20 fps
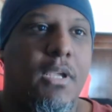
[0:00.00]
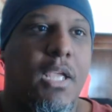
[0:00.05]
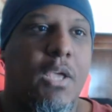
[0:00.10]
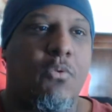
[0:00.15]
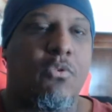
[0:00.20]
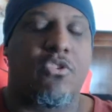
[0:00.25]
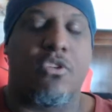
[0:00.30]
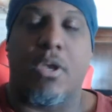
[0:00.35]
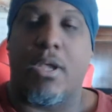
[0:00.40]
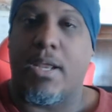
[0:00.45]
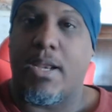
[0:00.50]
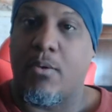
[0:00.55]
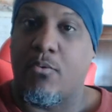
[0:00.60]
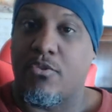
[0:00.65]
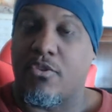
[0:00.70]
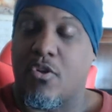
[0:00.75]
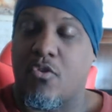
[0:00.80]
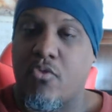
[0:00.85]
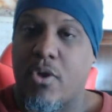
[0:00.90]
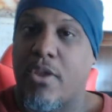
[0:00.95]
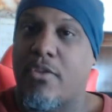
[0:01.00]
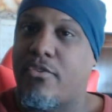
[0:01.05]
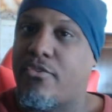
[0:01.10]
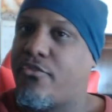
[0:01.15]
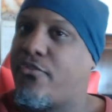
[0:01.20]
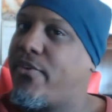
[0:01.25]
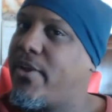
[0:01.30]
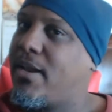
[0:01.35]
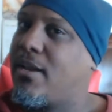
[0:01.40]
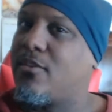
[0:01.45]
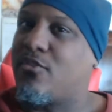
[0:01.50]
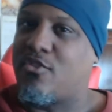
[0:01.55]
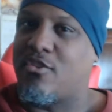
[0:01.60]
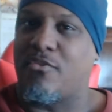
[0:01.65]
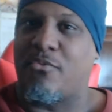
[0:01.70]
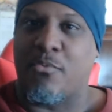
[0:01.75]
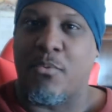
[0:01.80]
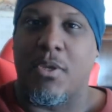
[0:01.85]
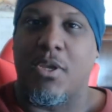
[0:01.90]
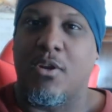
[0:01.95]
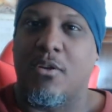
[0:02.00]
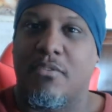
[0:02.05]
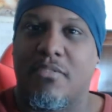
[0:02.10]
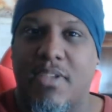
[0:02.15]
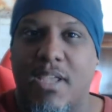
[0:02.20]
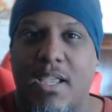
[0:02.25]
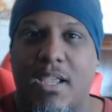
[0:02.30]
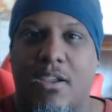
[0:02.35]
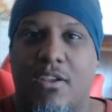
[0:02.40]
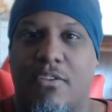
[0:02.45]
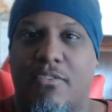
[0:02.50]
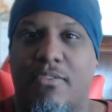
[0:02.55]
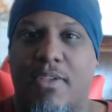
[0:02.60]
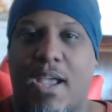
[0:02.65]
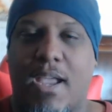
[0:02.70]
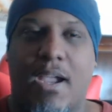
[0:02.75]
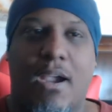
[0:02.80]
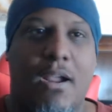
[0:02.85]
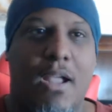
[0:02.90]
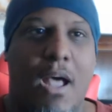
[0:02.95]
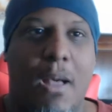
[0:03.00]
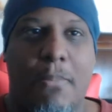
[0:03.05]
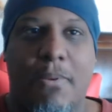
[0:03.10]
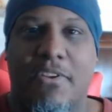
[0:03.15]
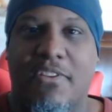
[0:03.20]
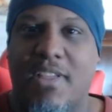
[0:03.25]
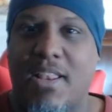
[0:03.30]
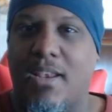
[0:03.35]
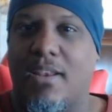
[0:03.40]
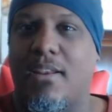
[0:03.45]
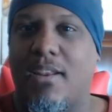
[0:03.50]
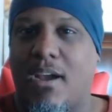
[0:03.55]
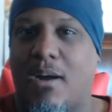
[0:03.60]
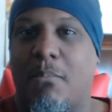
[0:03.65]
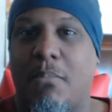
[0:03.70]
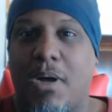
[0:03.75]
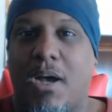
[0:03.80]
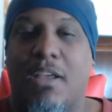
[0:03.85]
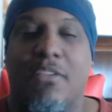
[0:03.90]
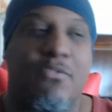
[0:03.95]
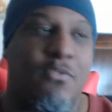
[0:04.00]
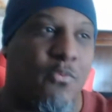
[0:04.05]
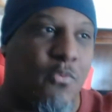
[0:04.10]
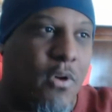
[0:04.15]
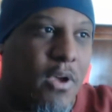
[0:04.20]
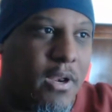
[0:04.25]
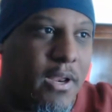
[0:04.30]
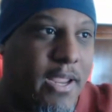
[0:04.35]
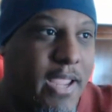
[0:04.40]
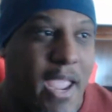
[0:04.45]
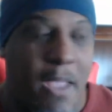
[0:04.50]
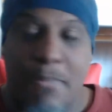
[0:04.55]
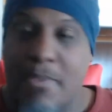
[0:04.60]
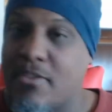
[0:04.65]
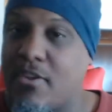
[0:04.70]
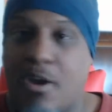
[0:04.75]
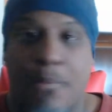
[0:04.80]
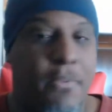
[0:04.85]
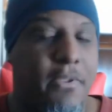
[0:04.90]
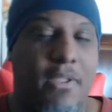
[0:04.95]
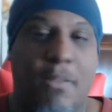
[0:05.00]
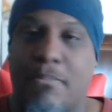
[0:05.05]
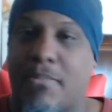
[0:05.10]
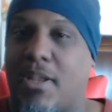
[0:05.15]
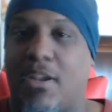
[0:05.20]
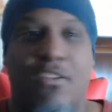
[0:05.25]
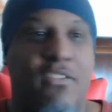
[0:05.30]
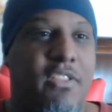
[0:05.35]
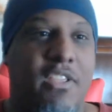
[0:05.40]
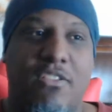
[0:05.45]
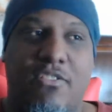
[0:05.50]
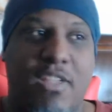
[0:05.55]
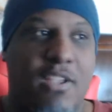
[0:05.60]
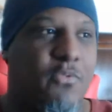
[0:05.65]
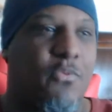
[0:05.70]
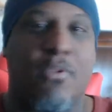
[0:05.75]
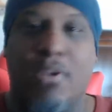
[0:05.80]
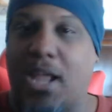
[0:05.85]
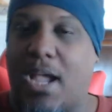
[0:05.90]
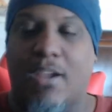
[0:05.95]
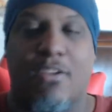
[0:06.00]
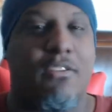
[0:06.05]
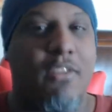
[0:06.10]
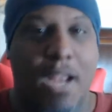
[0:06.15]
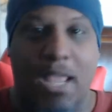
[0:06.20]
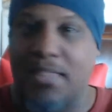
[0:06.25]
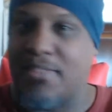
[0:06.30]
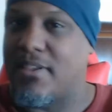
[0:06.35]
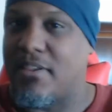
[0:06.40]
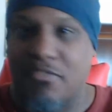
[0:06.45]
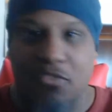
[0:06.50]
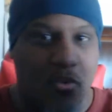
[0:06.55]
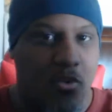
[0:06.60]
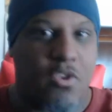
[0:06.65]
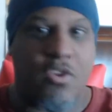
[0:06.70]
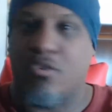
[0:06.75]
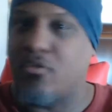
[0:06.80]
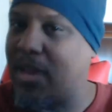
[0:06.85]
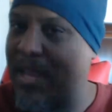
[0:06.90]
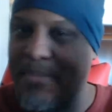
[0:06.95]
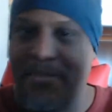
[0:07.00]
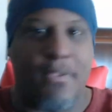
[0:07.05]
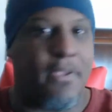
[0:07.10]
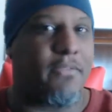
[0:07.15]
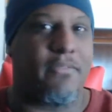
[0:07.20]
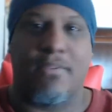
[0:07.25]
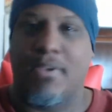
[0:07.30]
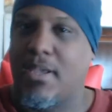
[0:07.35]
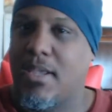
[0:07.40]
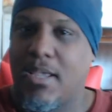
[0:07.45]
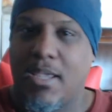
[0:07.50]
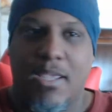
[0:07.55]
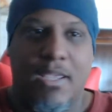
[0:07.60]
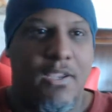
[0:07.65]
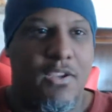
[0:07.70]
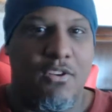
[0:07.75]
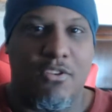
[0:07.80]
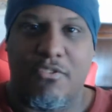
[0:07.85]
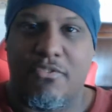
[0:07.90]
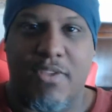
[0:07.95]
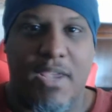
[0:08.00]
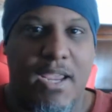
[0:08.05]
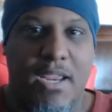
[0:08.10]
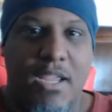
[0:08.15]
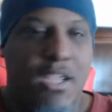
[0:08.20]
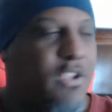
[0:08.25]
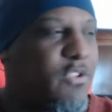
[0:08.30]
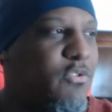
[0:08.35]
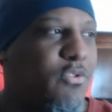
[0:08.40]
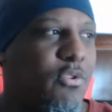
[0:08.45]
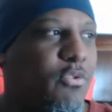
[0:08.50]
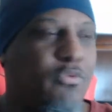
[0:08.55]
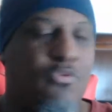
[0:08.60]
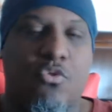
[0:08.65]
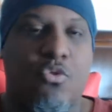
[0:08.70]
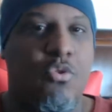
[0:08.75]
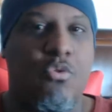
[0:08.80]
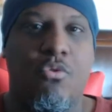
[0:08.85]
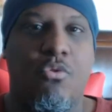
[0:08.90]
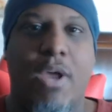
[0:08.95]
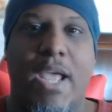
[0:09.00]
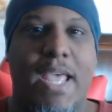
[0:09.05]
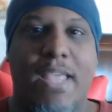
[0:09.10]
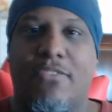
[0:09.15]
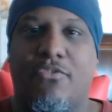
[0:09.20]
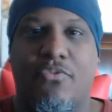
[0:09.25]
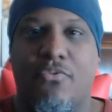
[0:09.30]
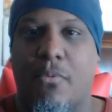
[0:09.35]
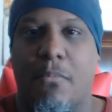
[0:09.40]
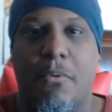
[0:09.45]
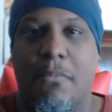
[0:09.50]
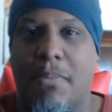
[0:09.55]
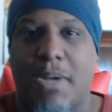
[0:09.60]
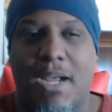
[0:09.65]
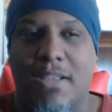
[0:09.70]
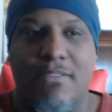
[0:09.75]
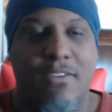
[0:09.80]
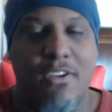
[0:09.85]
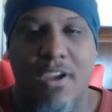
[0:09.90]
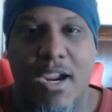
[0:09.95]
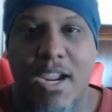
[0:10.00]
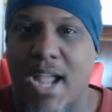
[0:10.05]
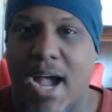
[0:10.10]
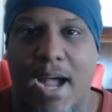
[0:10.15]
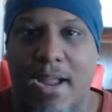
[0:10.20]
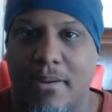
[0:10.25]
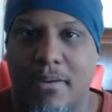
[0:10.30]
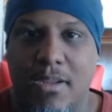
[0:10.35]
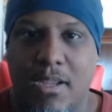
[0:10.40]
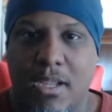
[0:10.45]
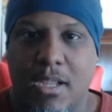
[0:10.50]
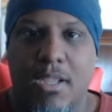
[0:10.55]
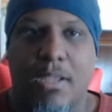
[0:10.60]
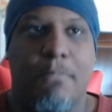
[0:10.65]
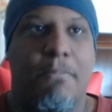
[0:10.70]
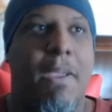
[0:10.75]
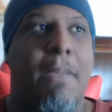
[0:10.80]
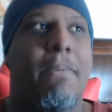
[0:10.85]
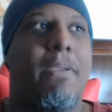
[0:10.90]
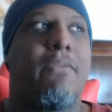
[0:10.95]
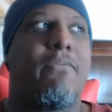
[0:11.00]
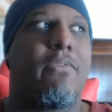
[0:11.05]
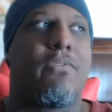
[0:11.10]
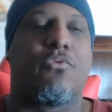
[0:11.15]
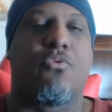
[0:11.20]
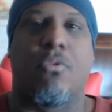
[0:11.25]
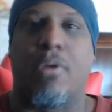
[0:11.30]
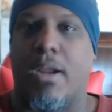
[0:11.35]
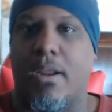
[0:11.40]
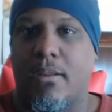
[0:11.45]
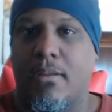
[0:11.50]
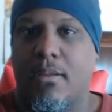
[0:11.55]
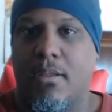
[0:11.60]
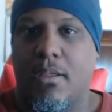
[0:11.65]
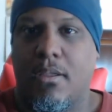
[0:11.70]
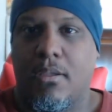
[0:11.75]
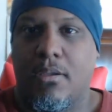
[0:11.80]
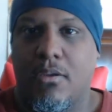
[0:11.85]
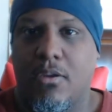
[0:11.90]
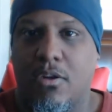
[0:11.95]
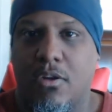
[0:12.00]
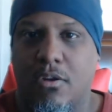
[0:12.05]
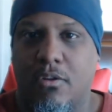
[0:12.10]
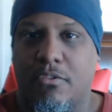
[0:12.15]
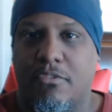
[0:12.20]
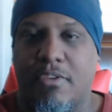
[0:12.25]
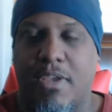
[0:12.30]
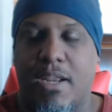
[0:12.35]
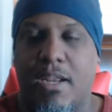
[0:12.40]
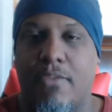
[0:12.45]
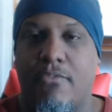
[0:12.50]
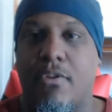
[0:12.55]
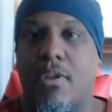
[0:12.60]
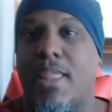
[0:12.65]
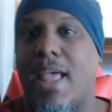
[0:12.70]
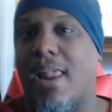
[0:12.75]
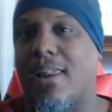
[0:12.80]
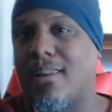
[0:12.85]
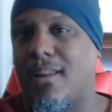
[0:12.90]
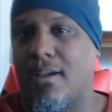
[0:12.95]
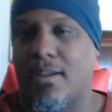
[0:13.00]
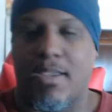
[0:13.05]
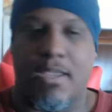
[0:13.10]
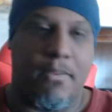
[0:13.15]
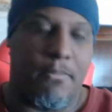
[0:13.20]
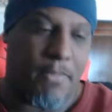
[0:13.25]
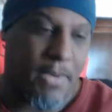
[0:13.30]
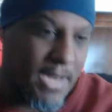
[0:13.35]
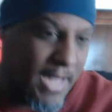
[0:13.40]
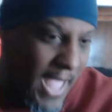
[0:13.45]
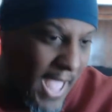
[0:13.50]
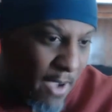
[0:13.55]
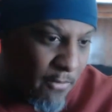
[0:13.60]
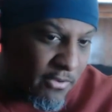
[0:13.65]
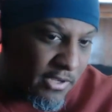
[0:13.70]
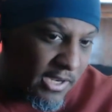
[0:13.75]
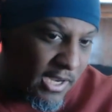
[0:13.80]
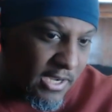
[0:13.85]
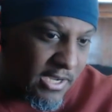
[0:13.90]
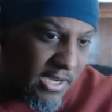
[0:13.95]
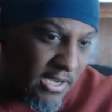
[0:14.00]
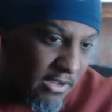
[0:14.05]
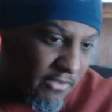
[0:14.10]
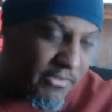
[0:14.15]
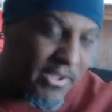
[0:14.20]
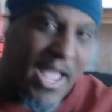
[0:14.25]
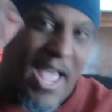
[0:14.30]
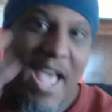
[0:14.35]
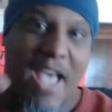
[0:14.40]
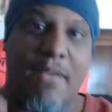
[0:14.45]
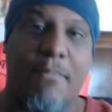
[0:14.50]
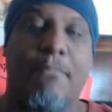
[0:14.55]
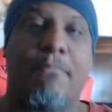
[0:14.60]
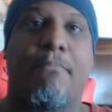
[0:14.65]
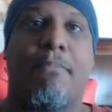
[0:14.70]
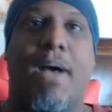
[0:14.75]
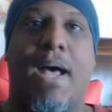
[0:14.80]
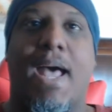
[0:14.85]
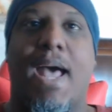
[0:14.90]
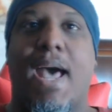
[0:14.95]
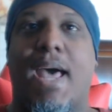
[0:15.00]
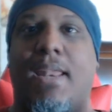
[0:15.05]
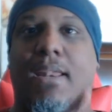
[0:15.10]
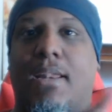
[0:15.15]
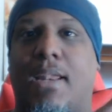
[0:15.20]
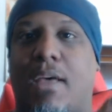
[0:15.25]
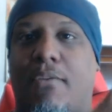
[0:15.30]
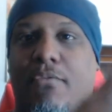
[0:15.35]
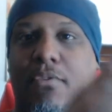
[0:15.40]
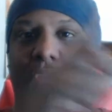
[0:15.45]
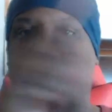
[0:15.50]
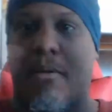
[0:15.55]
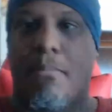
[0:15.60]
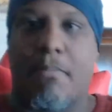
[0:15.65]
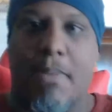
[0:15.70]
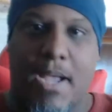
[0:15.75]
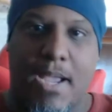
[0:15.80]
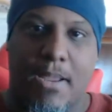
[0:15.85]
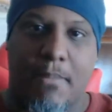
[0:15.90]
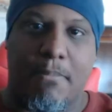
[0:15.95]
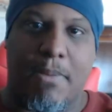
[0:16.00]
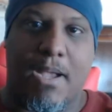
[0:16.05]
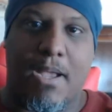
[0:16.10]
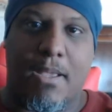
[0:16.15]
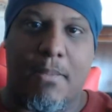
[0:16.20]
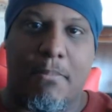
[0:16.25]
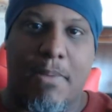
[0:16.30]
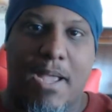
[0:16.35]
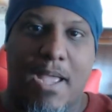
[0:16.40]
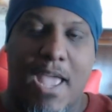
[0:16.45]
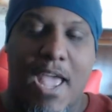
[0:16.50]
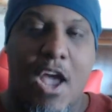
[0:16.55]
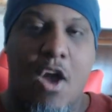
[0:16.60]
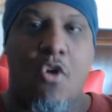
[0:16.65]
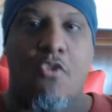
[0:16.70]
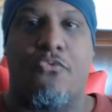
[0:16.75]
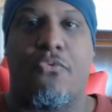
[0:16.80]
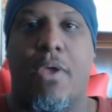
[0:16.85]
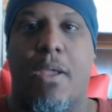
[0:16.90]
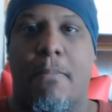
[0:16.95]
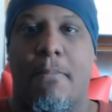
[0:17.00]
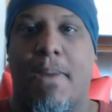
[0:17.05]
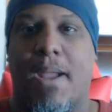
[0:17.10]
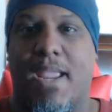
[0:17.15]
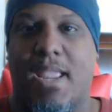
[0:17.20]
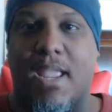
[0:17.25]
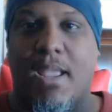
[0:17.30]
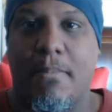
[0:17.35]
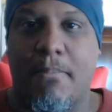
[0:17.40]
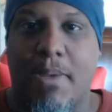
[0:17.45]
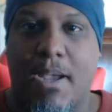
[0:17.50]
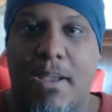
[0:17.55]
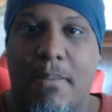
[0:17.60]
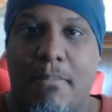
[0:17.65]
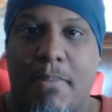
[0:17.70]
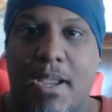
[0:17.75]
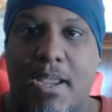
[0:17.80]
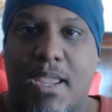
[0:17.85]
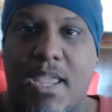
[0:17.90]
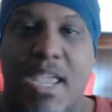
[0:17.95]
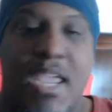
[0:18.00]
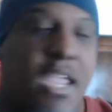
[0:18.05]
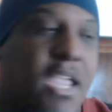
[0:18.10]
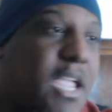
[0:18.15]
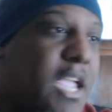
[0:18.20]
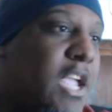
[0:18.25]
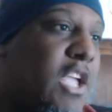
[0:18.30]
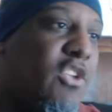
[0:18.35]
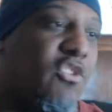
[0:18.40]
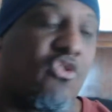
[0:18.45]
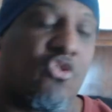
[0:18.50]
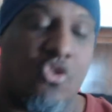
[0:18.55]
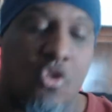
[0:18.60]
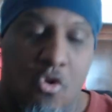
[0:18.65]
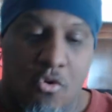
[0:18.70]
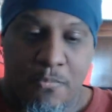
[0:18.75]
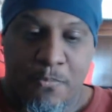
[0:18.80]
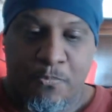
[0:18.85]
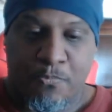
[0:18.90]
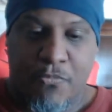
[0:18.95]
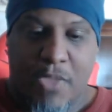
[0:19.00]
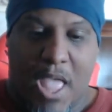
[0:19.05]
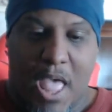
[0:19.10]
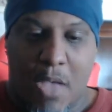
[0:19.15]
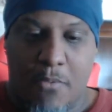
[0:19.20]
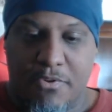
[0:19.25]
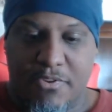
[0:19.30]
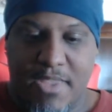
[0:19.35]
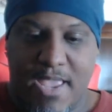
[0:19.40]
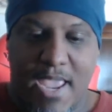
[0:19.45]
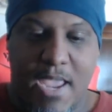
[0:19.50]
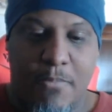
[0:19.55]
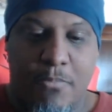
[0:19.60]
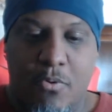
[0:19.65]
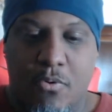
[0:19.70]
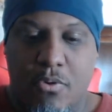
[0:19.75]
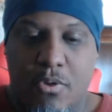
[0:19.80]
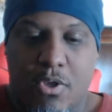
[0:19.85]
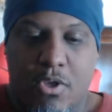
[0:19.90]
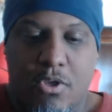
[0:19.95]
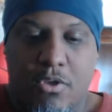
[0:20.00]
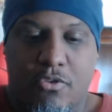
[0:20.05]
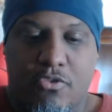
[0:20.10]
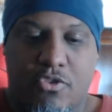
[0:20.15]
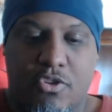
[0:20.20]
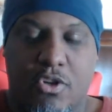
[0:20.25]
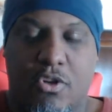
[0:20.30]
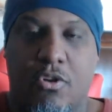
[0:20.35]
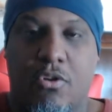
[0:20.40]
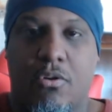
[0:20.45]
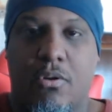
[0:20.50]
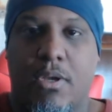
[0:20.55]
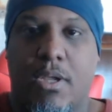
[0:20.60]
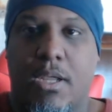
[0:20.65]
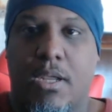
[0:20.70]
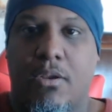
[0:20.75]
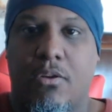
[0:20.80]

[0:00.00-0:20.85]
it was a great feeling to, because I accomplished killing a boss in a game that's hard. Because I'm telling you, these things will knock you like this. They'll kill you like this. Two hits from a boss and you're gone. Maybe even 3. If you're that lucky. But I was lucky enough I had leveled up my health and my key. So I was able to,